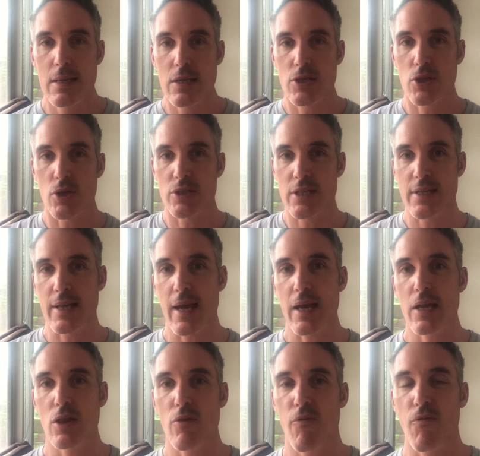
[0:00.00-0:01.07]
So
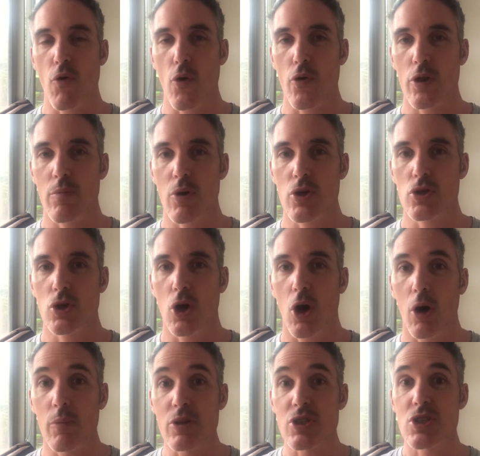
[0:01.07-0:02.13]
today, 4 of the most
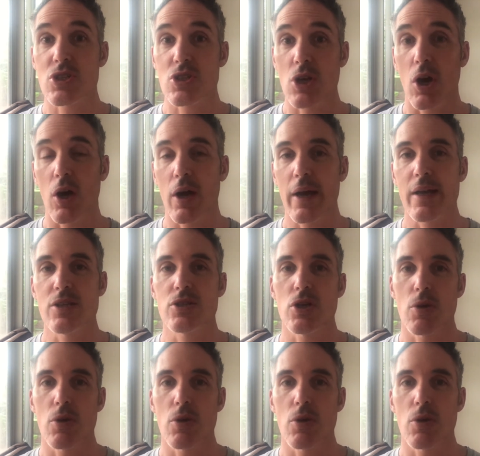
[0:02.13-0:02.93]
common signs